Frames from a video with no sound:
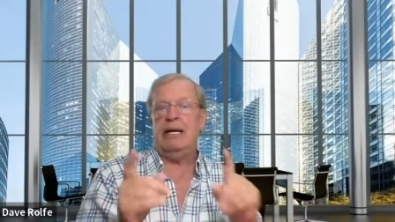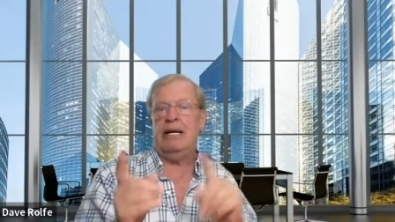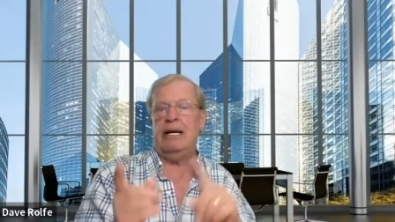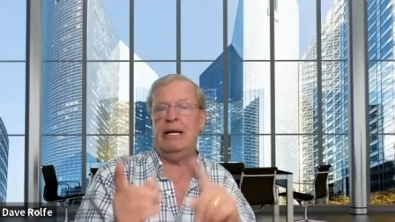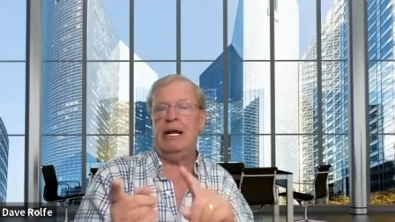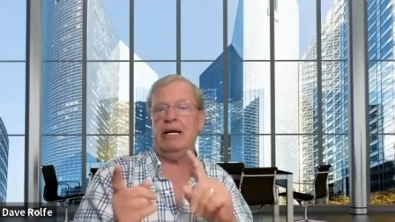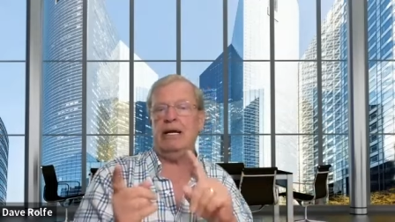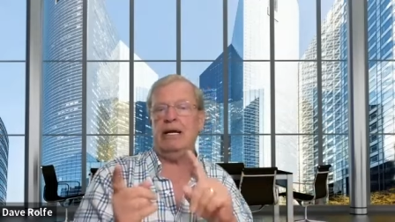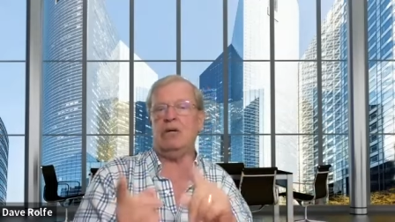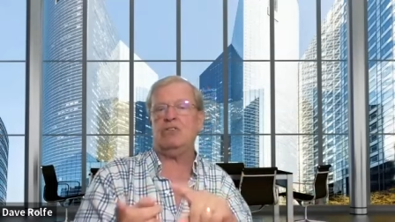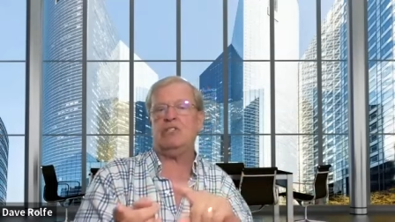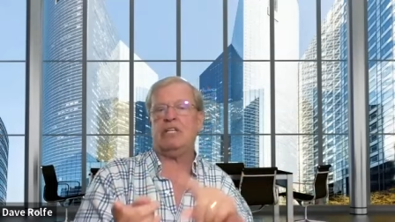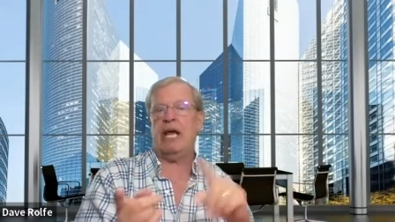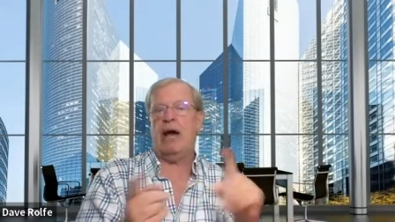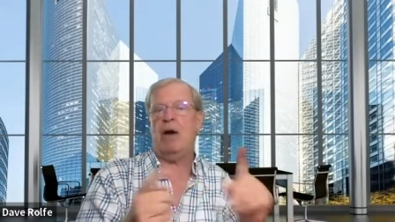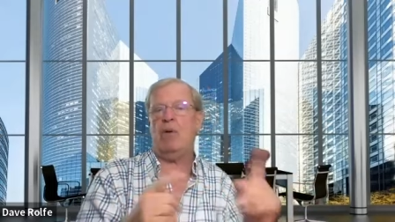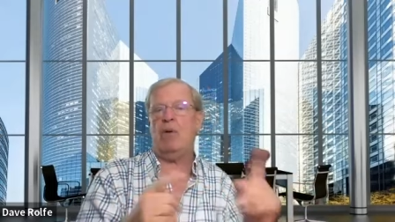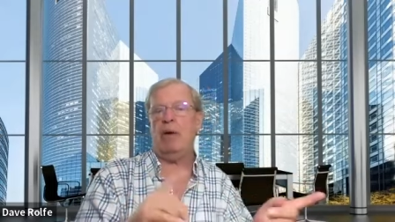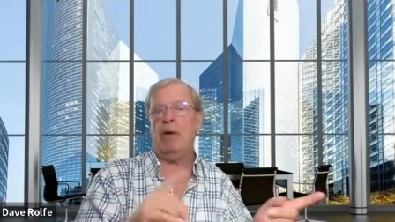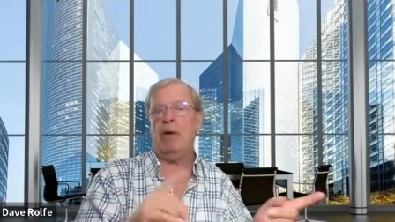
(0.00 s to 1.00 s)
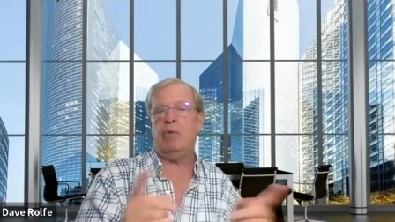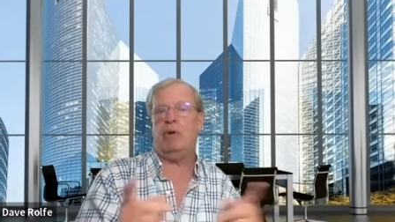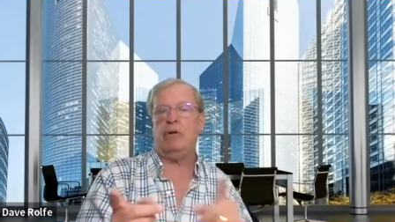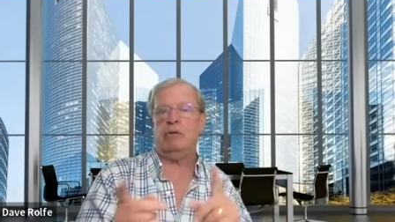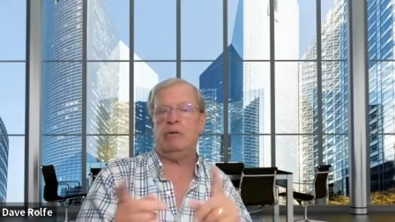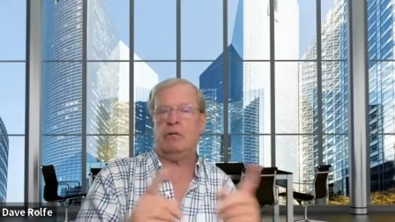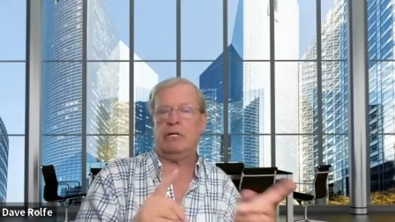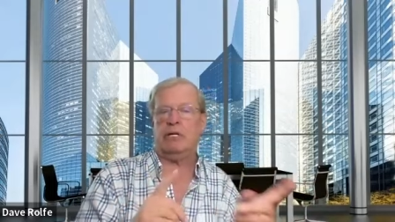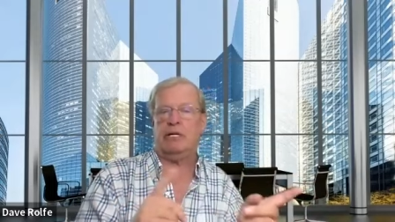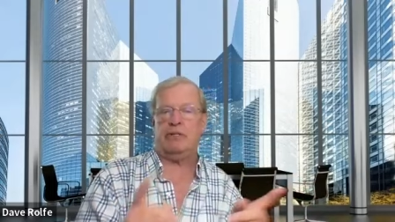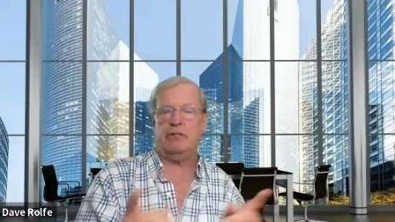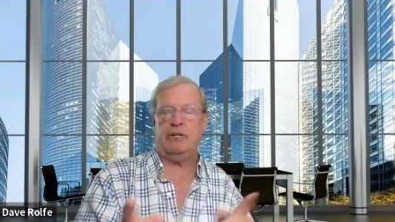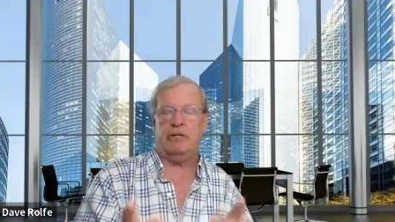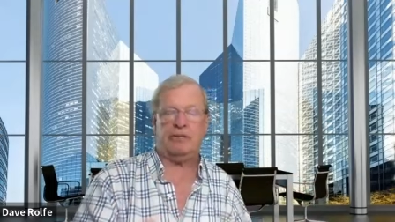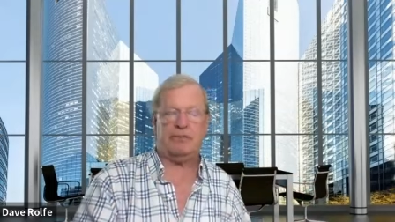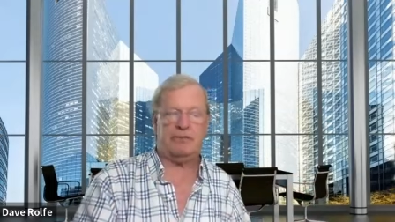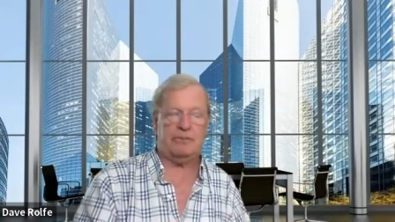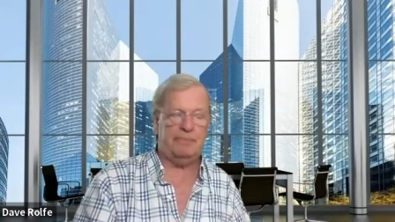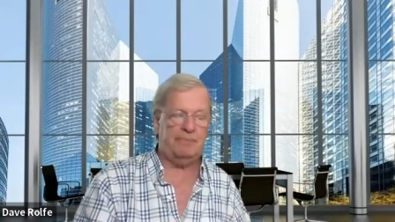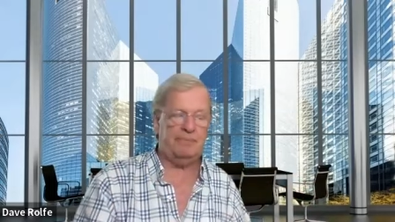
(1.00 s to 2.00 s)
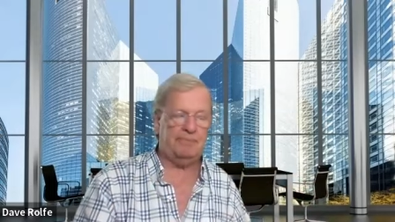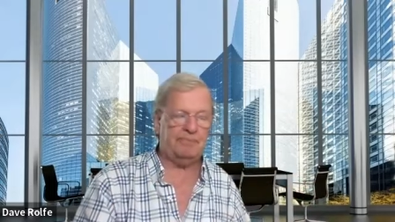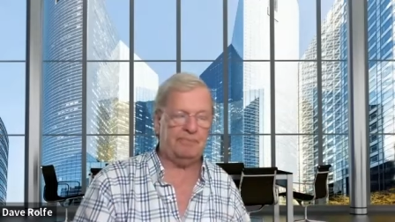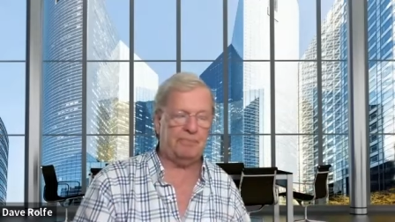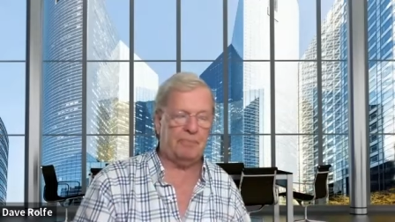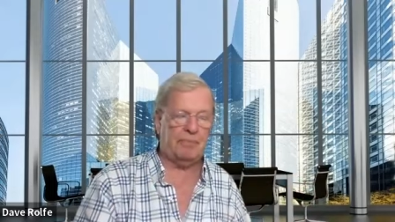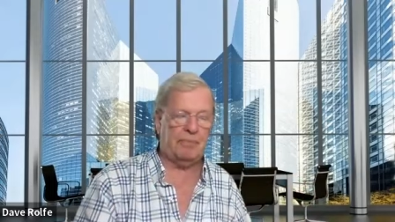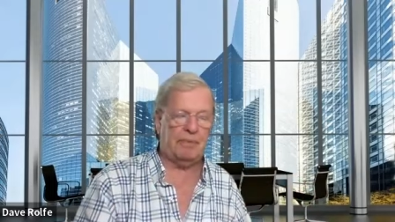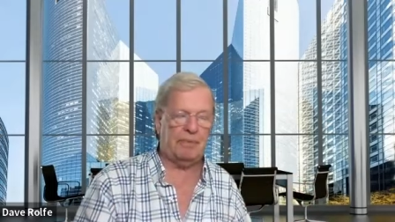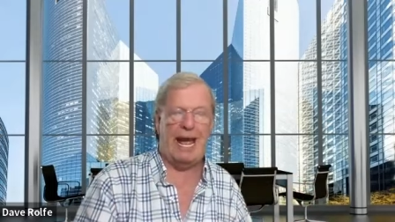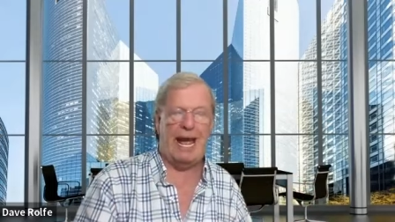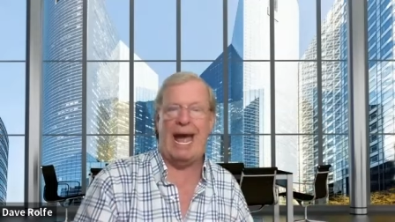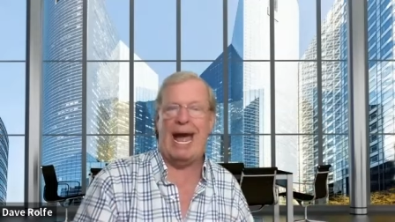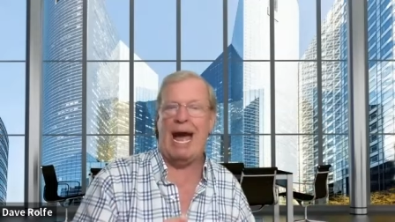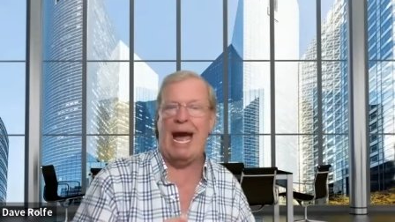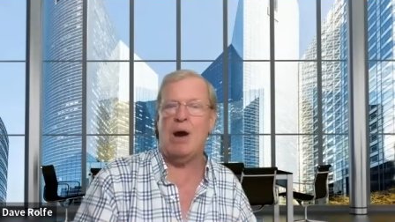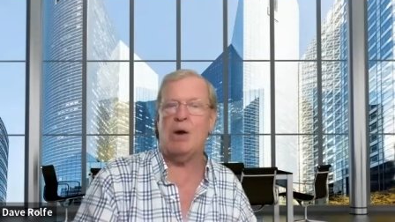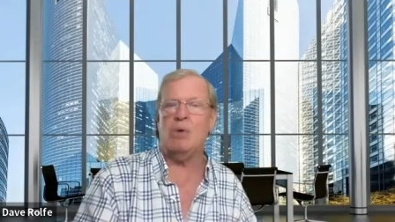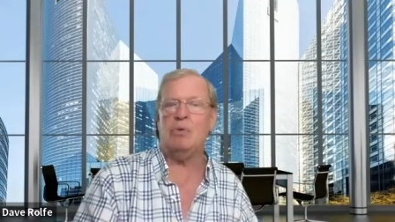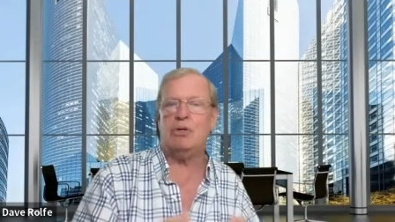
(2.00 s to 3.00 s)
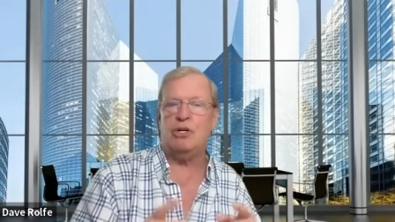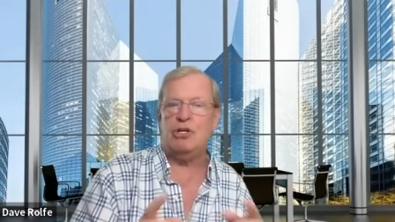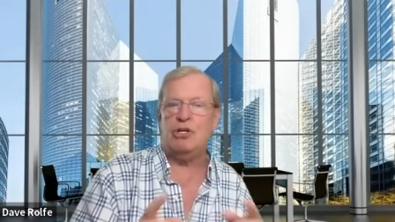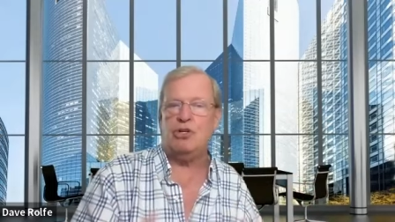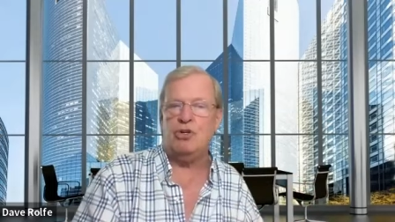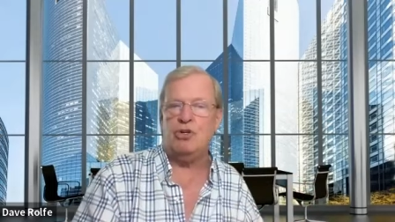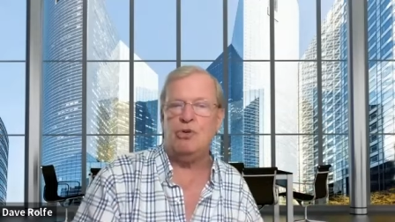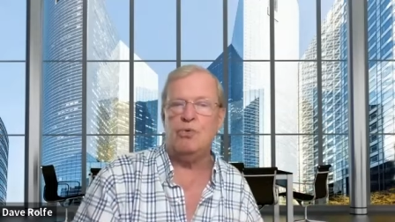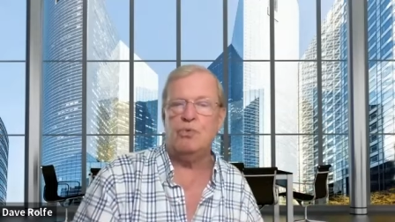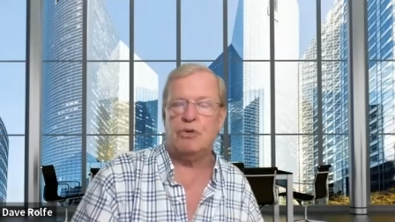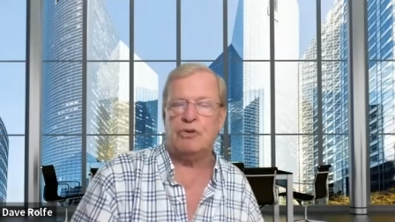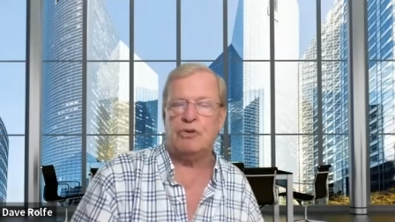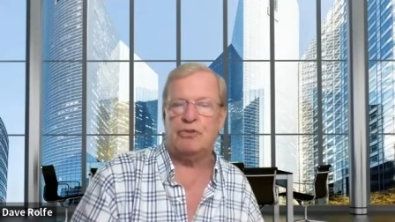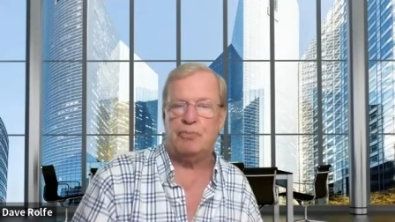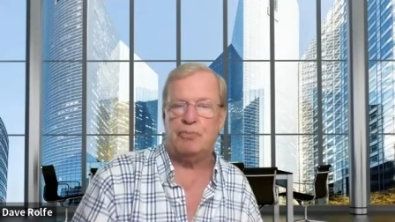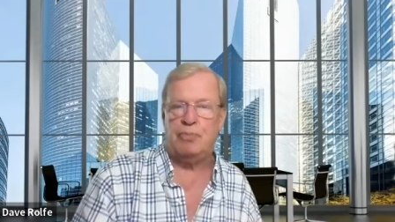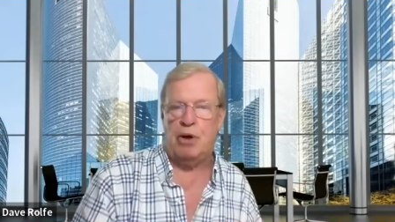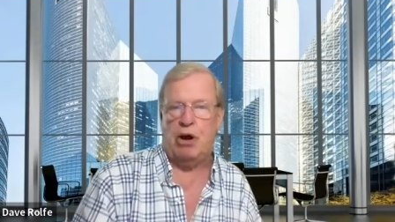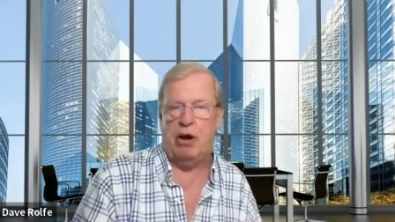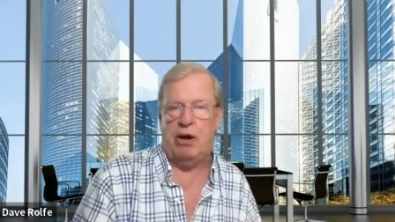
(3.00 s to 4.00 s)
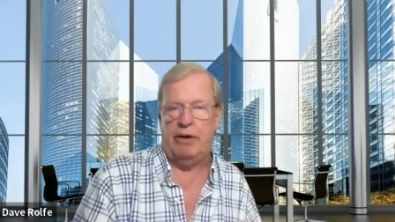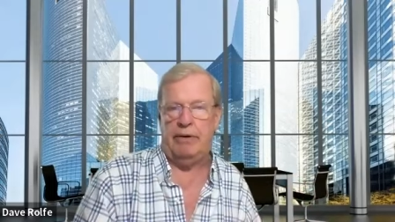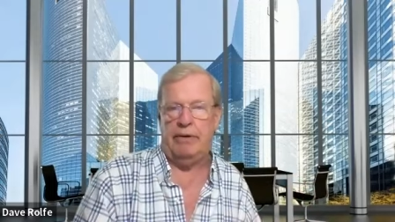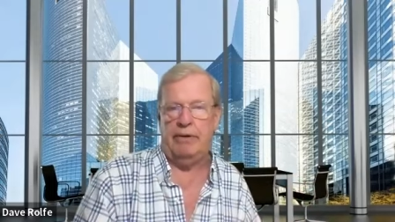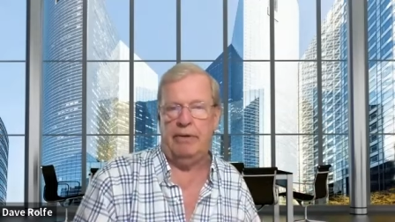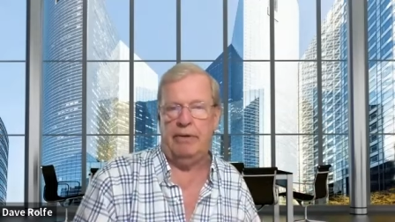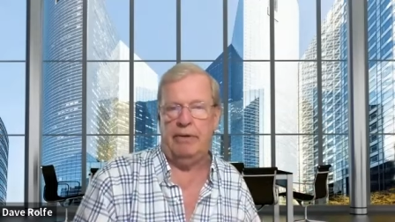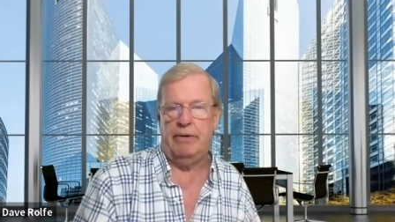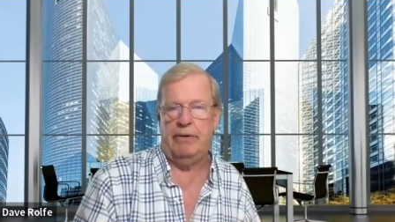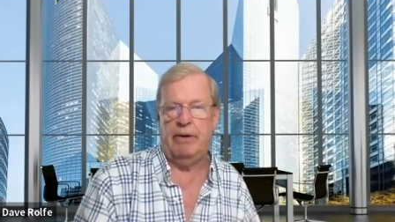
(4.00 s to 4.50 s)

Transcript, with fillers: now here's how i would look at this how do you respond